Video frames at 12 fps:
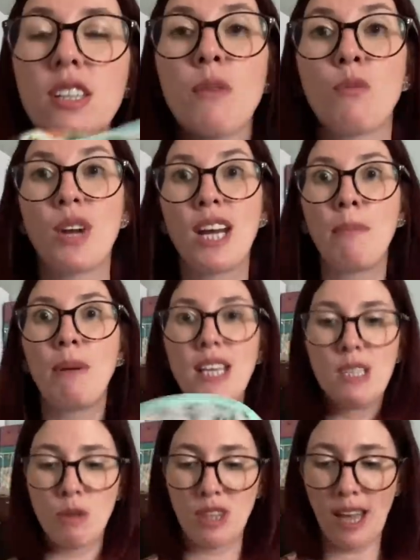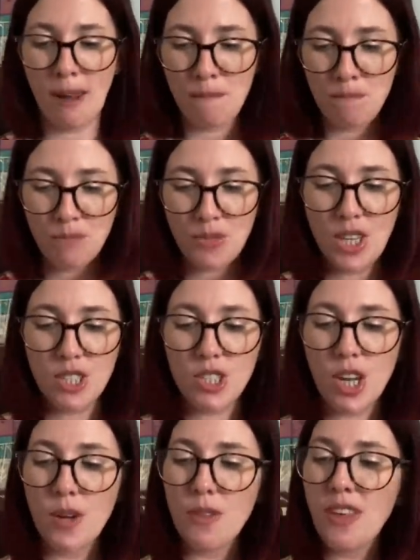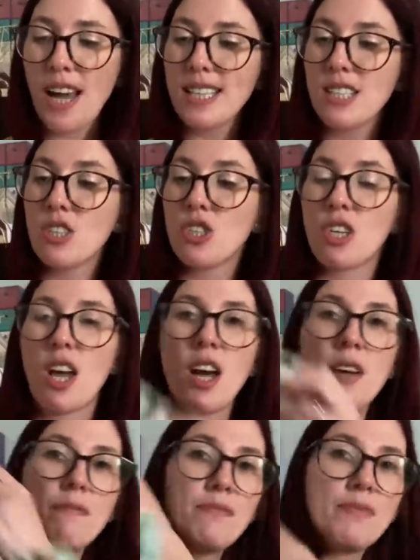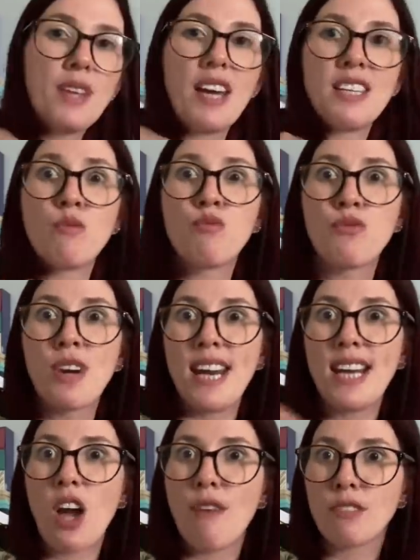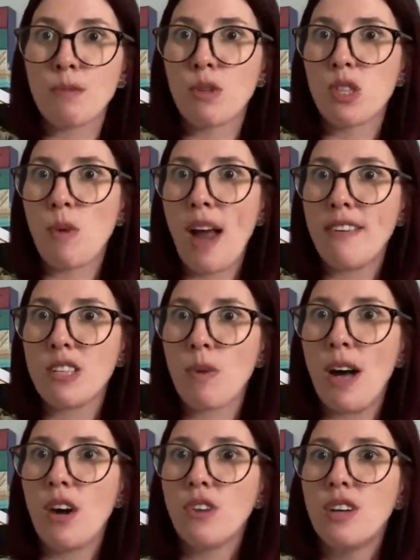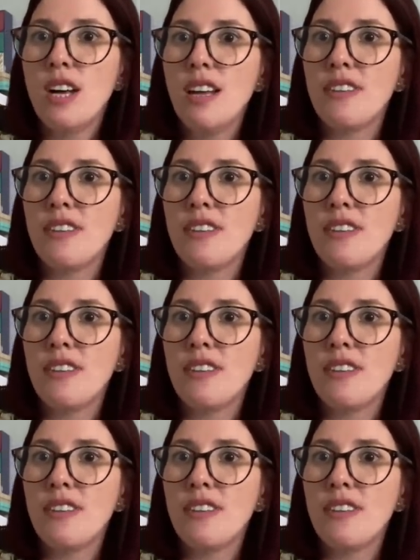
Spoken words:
so I'm really pleased with that. So that is the shirt, and it's really comfortable to wear as well.